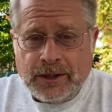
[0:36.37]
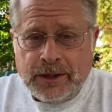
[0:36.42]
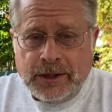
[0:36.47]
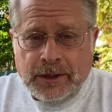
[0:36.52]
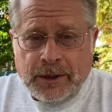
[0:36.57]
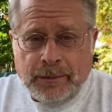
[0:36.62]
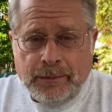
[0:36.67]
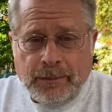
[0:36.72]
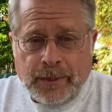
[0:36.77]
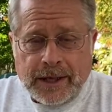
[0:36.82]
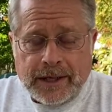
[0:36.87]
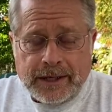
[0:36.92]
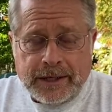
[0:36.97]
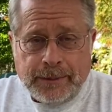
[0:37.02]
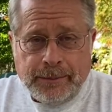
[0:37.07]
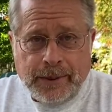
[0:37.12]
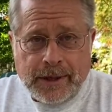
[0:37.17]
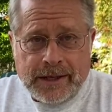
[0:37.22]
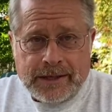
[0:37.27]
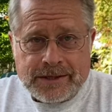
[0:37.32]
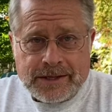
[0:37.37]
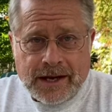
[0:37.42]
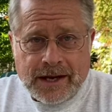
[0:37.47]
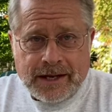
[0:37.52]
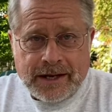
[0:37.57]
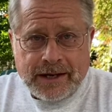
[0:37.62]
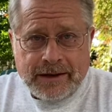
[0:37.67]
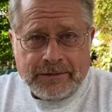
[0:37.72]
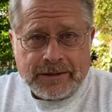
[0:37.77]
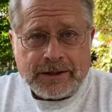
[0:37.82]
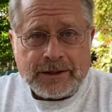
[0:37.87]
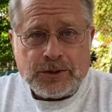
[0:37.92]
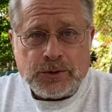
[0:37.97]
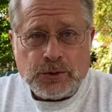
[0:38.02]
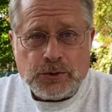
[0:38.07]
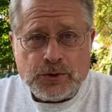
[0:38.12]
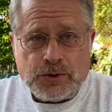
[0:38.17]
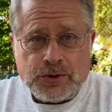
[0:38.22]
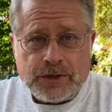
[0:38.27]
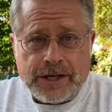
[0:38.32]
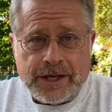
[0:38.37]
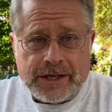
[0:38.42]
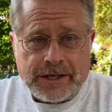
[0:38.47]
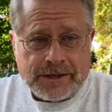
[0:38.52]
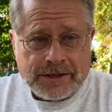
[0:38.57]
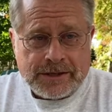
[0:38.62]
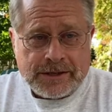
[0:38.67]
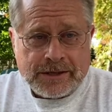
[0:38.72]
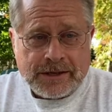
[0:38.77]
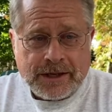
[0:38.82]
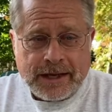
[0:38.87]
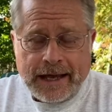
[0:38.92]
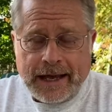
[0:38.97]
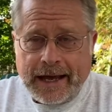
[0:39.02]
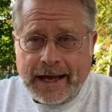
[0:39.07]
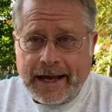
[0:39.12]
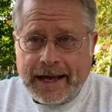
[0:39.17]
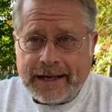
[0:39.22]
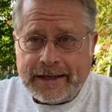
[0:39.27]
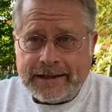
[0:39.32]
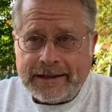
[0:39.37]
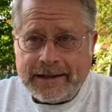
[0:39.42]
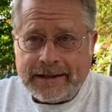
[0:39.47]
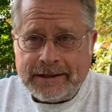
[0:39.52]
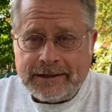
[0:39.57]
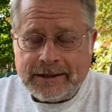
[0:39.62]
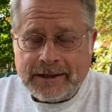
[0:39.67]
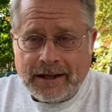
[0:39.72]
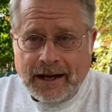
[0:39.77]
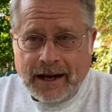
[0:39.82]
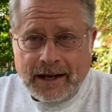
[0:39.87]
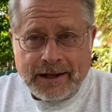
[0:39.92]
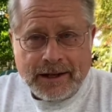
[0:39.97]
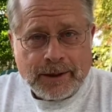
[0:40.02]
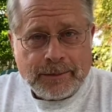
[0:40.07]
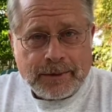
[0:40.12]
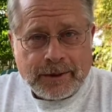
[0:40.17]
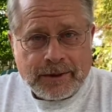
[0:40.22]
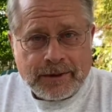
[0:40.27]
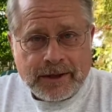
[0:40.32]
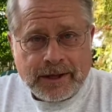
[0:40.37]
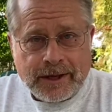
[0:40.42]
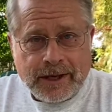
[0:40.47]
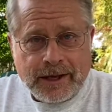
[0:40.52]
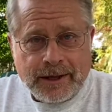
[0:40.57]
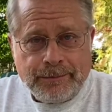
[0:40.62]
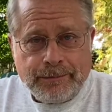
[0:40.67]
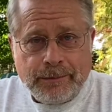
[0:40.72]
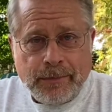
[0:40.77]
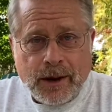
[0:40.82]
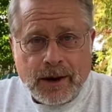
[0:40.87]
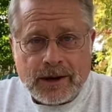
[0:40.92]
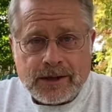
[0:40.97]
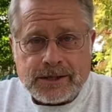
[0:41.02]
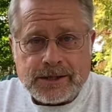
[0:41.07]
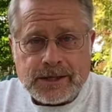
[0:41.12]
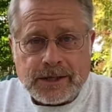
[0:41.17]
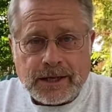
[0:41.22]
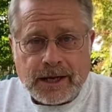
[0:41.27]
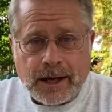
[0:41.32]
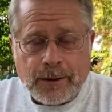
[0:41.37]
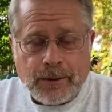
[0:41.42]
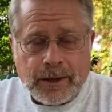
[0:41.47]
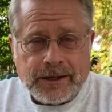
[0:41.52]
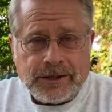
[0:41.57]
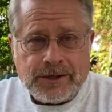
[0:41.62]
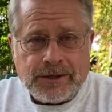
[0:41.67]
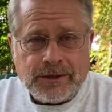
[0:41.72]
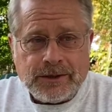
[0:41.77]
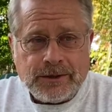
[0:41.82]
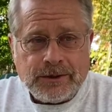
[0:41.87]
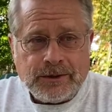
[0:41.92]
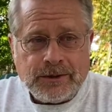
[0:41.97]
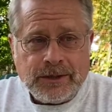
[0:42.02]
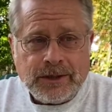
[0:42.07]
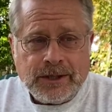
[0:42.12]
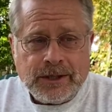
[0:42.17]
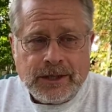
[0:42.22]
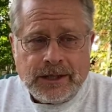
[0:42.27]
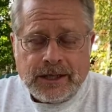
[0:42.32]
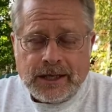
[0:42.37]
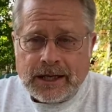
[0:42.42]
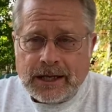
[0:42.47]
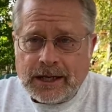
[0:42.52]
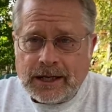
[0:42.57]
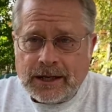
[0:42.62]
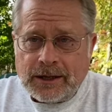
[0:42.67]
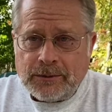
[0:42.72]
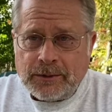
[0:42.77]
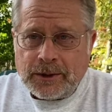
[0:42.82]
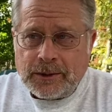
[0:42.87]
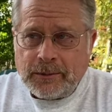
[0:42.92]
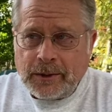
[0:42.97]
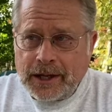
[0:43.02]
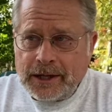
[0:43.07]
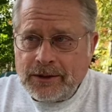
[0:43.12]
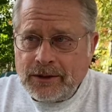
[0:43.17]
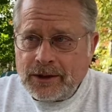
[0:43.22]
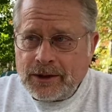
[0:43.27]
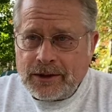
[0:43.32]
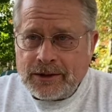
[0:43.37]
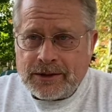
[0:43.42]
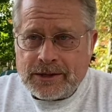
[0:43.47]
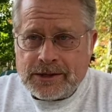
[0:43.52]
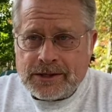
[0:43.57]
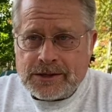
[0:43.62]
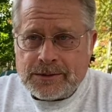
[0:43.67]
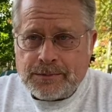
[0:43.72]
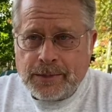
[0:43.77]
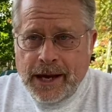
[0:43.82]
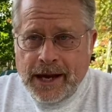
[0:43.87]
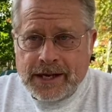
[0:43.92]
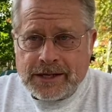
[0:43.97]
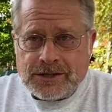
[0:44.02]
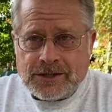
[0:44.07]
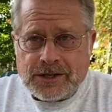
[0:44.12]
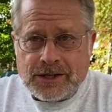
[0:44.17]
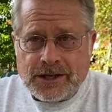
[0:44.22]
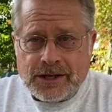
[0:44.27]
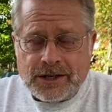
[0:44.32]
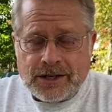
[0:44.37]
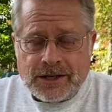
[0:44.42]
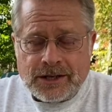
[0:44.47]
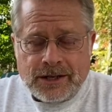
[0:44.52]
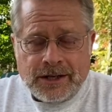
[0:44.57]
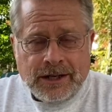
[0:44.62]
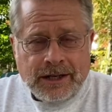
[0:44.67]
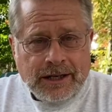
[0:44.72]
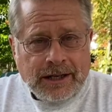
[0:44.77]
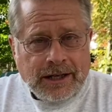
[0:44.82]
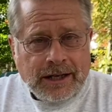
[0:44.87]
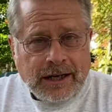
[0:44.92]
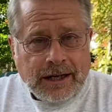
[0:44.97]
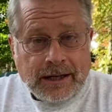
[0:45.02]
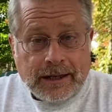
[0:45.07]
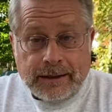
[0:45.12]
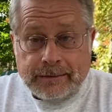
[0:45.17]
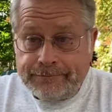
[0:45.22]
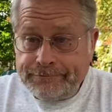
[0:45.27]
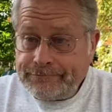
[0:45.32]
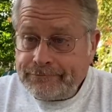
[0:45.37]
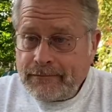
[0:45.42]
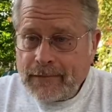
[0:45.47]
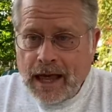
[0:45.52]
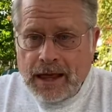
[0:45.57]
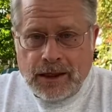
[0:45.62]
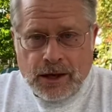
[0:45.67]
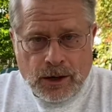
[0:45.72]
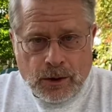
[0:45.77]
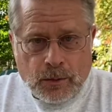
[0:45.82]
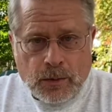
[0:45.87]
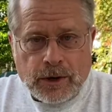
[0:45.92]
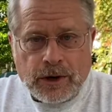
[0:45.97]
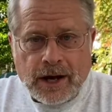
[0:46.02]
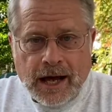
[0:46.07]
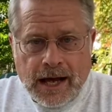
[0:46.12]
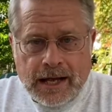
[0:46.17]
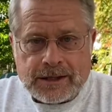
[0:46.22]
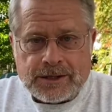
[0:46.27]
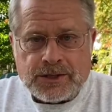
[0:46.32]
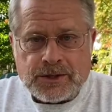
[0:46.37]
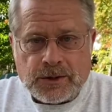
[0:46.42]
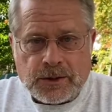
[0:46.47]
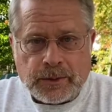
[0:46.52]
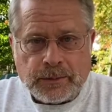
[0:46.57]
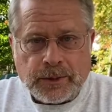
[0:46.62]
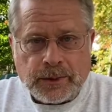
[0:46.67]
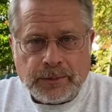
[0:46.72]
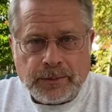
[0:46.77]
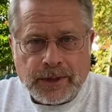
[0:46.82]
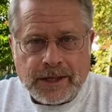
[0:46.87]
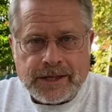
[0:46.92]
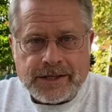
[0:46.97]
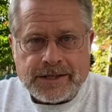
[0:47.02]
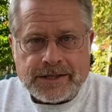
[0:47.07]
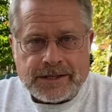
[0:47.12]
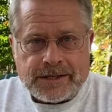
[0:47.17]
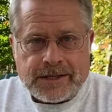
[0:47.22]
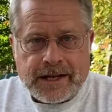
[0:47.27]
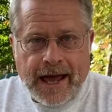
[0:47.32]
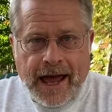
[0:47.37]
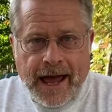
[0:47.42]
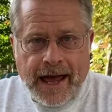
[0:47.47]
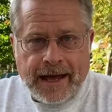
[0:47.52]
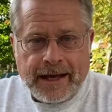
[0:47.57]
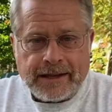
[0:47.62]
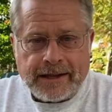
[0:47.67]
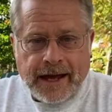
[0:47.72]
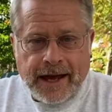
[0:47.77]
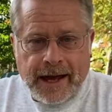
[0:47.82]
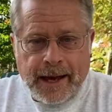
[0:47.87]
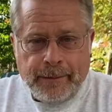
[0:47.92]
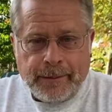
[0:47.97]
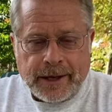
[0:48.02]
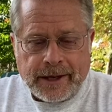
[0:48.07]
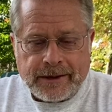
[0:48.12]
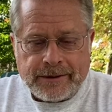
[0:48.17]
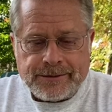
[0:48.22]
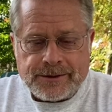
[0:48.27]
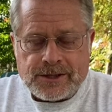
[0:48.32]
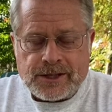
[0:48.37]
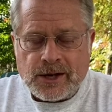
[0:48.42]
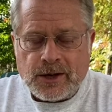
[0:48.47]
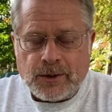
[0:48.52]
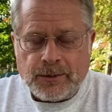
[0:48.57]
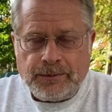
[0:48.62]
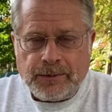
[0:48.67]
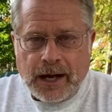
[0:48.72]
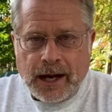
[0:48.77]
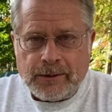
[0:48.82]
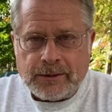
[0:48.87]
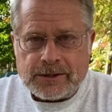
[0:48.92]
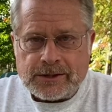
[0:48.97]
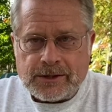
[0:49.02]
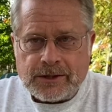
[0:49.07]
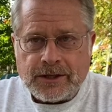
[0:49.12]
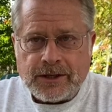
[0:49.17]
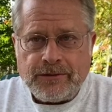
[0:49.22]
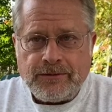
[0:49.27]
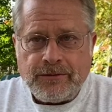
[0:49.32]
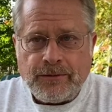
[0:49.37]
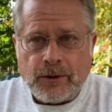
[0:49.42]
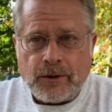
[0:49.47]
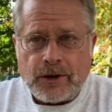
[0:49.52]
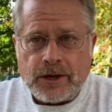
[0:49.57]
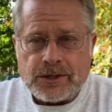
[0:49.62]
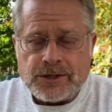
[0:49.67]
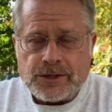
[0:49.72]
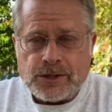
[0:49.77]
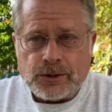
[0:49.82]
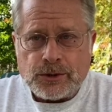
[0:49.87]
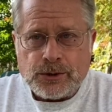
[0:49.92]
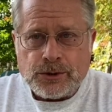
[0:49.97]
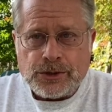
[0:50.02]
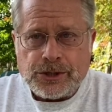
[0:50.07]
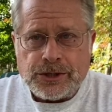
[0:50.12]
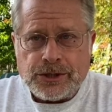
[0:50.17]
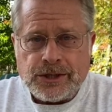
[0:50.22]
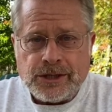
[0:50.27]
but it depends on having two trees. And in a number of the parks that I went to with my daughter this past year, there were not suitable places to hang the hammock. So I was looking for a solution